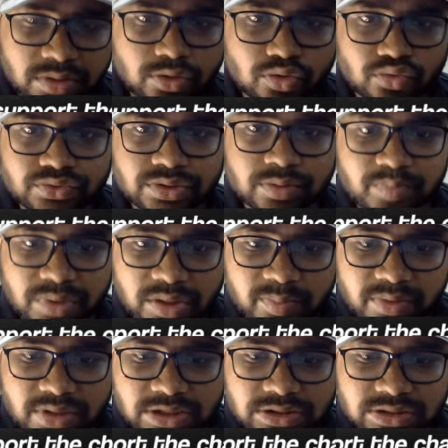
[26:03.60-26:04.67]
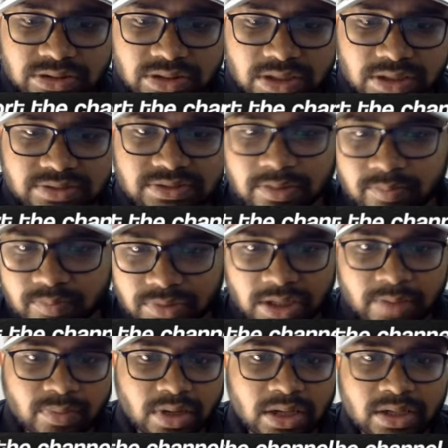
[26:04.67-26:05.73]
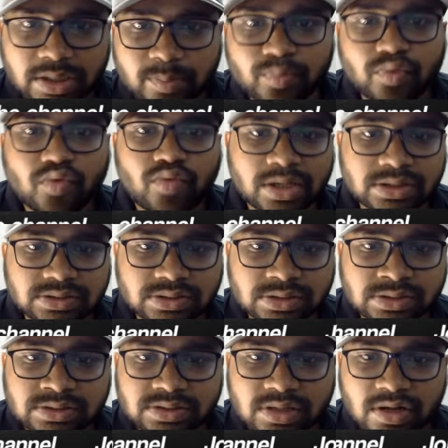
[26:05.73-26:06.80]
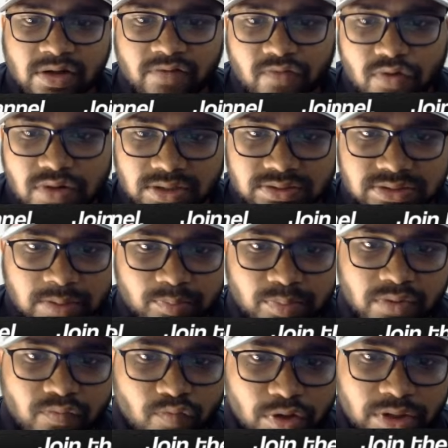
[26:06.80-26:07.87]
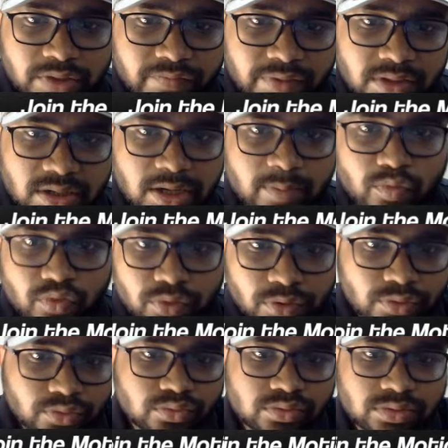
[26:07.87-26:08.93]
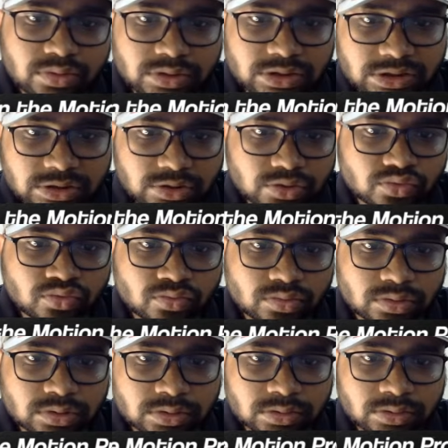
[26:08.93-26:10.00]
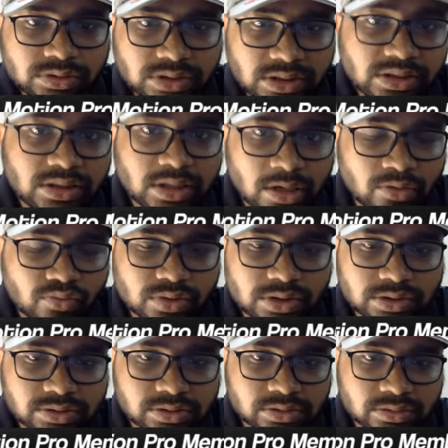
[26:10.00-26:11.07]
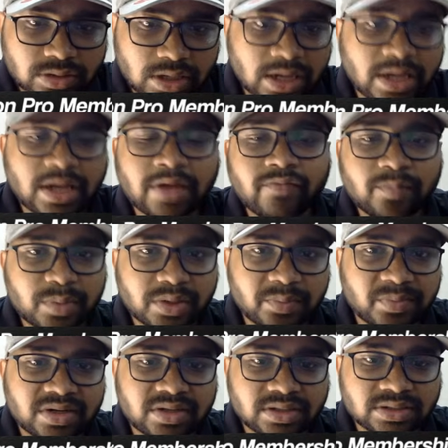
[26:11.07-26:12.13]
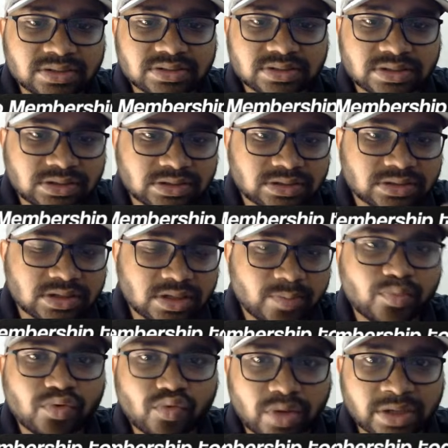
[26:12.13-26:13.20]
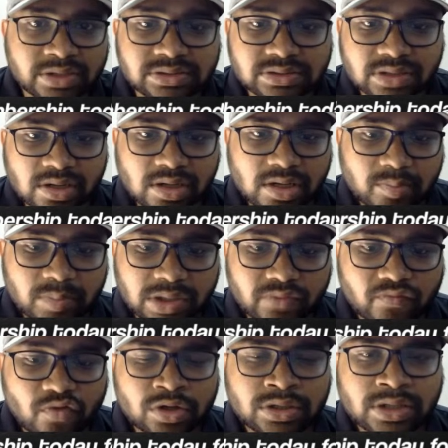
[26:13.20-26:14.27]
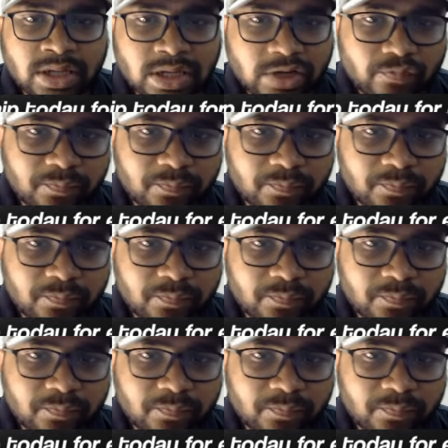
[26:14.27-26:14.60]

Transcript: do some preparation, and sometime I improvise this. For example, whatever I'm going to teach you till now, it's I haven't prepared this, it's improvised. But what I have